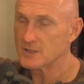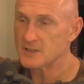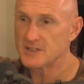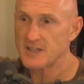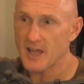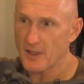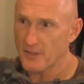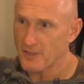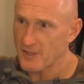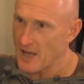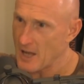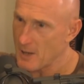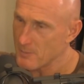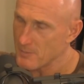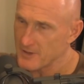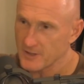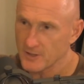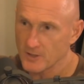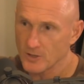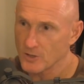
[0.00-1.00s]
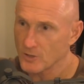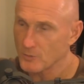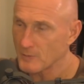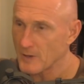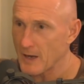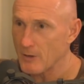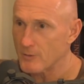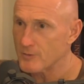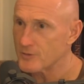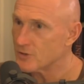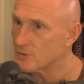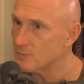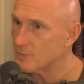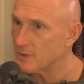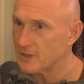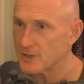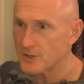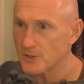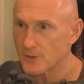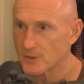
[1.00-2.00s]
death happening all around you
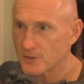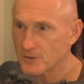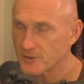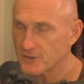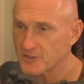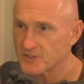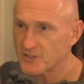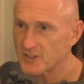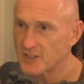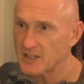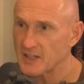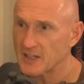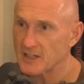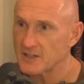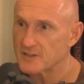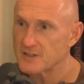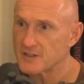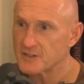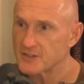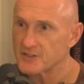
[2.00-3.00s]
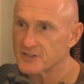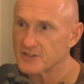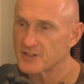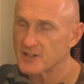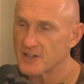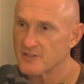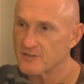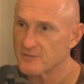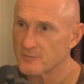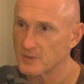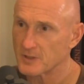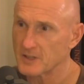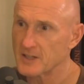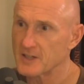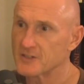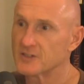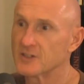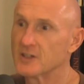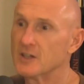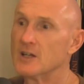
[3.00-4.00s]
but you're sitting in this safe
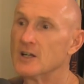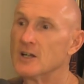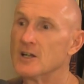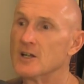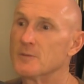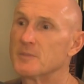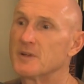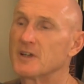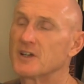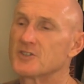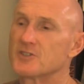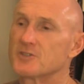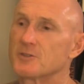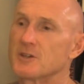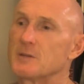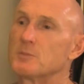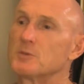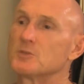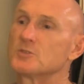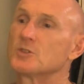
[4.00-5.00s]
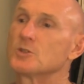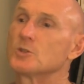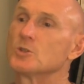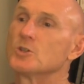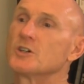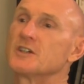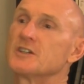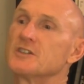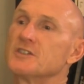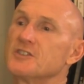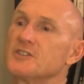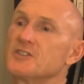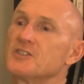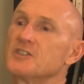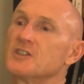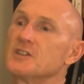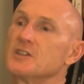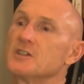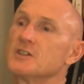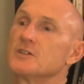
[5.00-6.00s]
place because you're able to look and
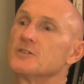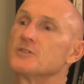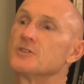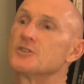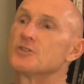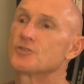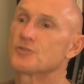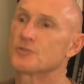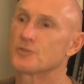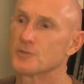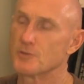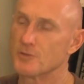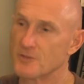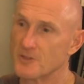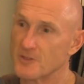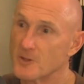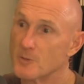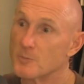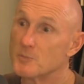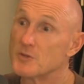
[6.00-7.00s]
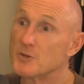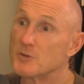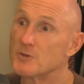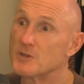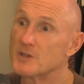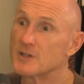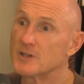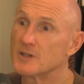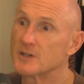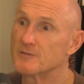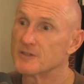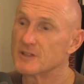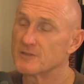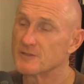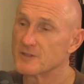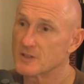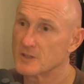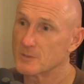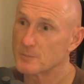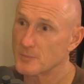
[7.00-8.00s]
see the truth and the beauty of
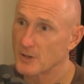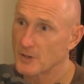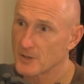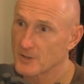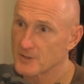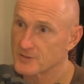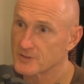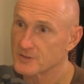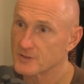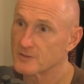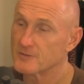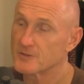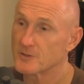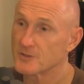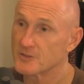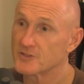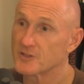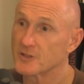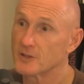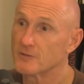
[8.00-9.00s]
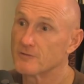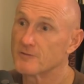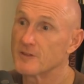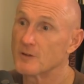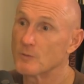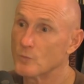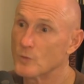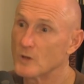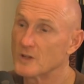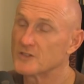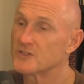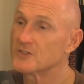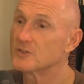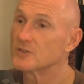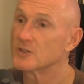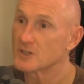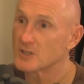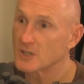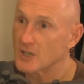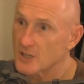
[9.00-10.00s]
even the parts of yourself that once
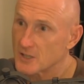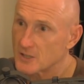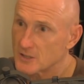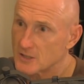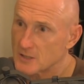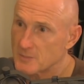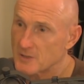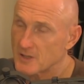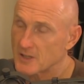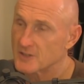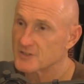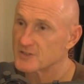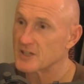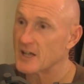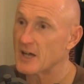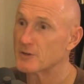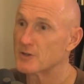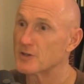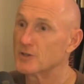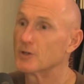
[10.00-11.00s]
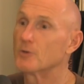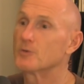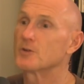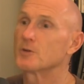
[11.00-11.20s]
looked ugly because now you know